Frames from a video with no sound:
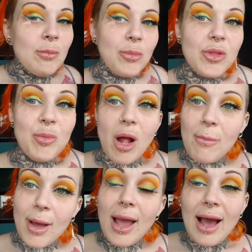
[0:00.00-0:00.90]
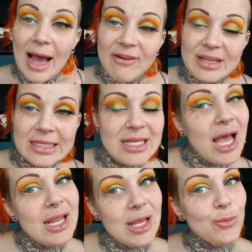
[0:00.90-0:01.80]
But the problem I have is
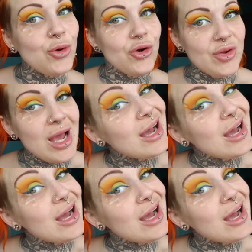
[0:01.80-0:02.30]
I get watery